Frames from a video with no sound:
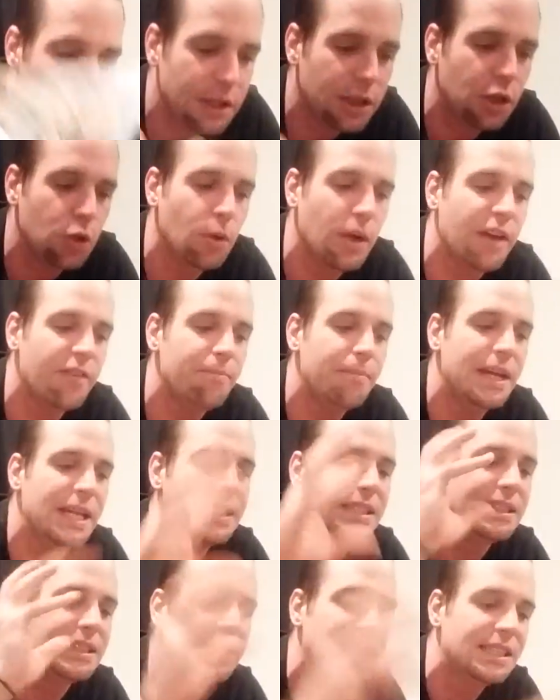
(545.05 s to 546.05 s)
that you have
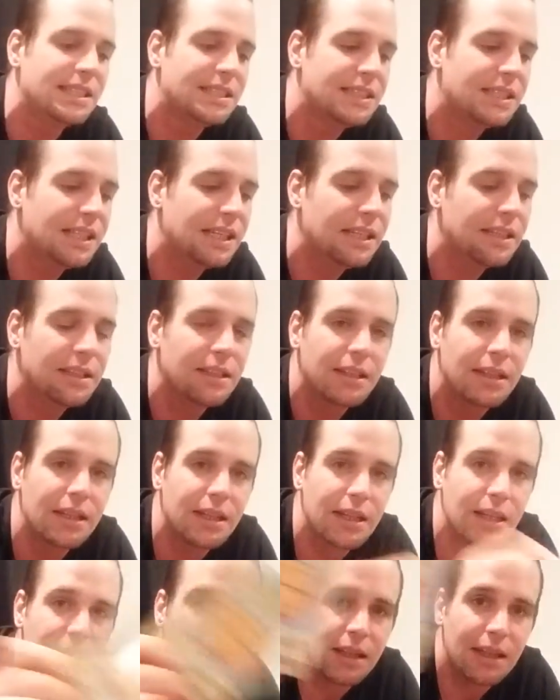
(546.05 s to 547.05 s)
made since then
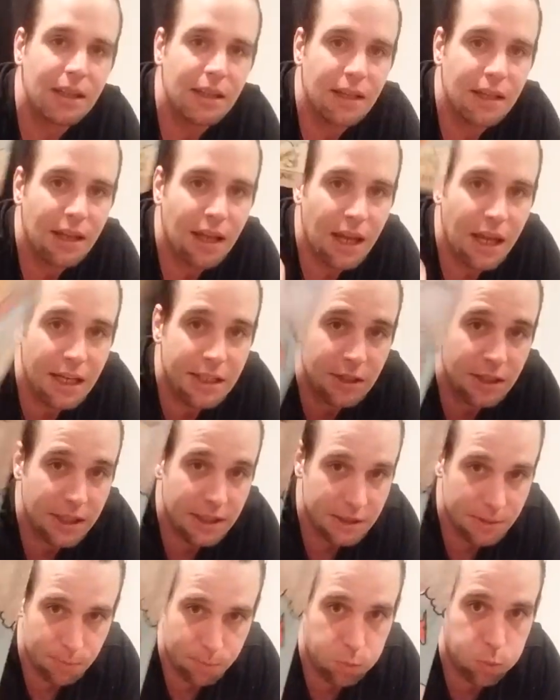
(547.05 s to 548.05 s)
has
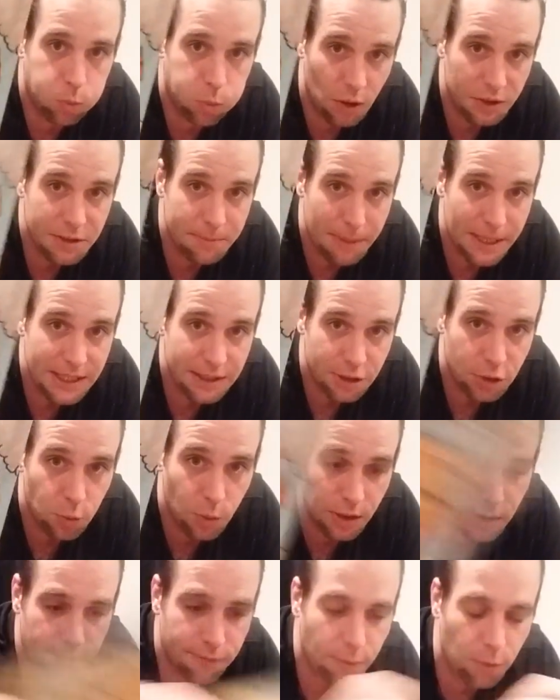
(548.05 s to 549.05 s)
is what's made this
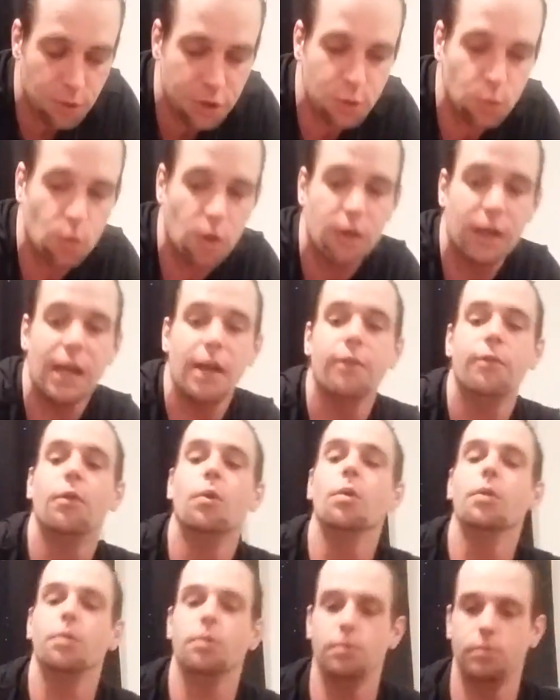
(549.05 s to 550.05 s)
wheel of fortune work out
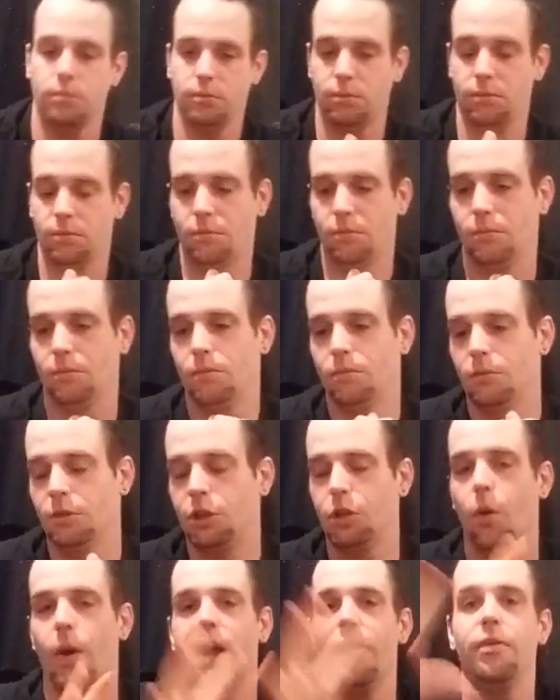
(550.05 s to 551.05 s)
for you.
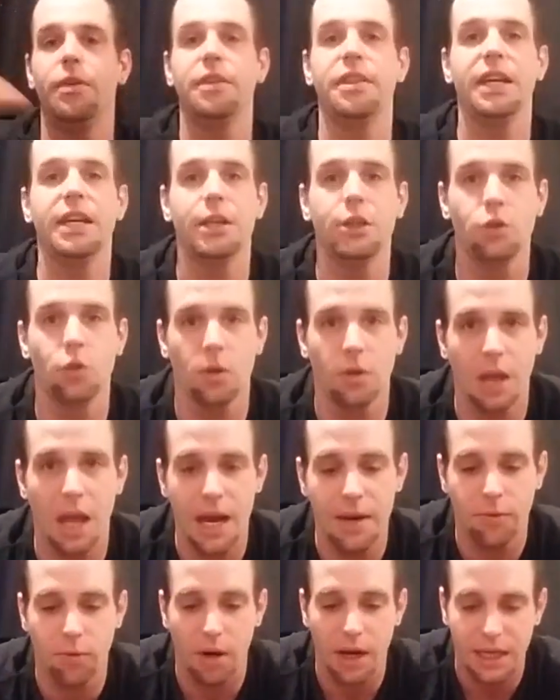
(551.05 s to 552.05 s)
So everything in your
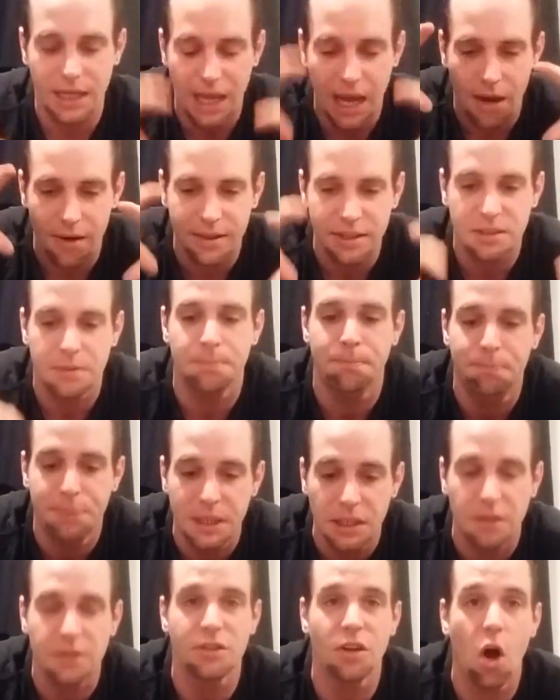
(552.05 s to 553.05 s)
life right now is
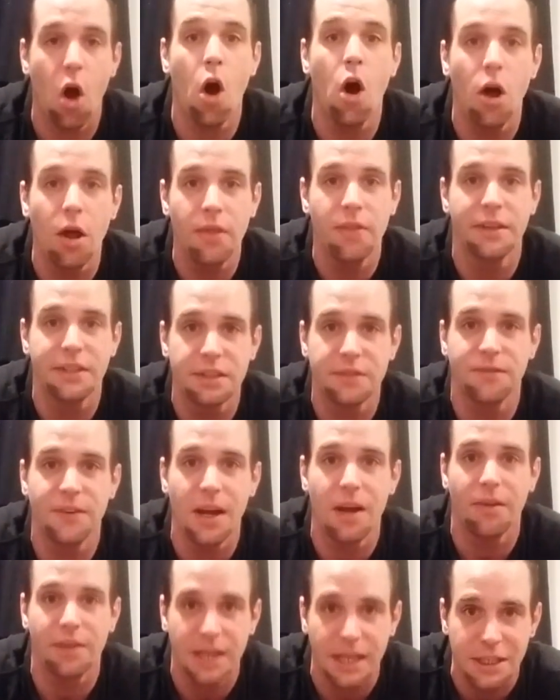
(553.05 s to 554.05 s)
built on this
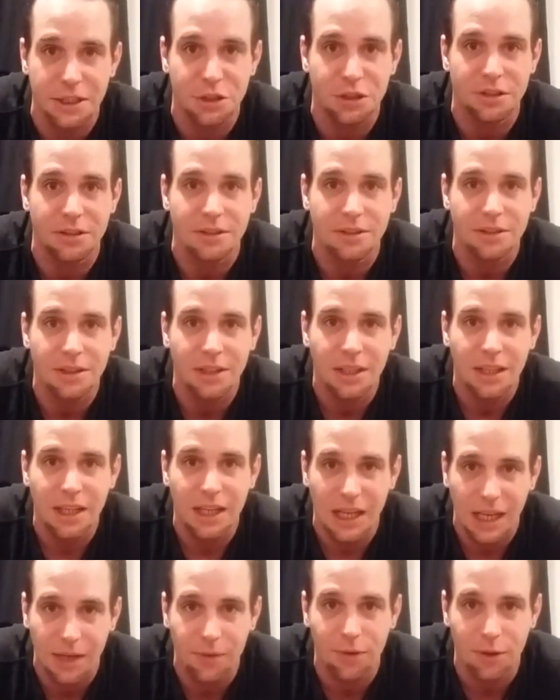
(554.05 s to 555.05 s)
foundation,
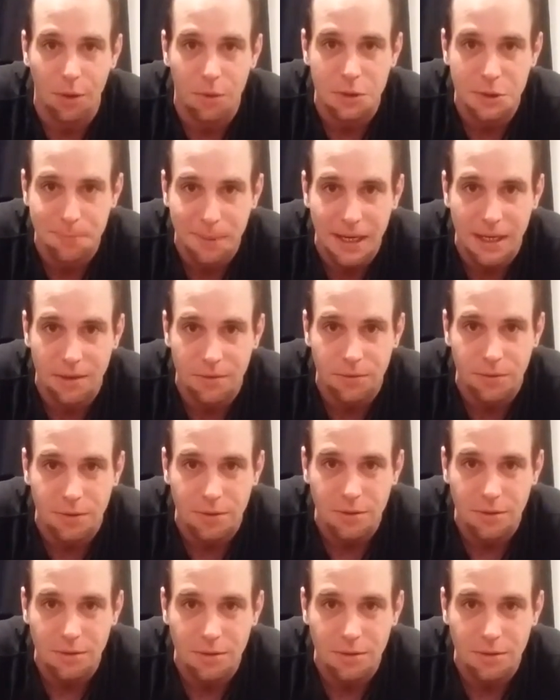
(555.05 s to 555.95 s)
even though it's painful.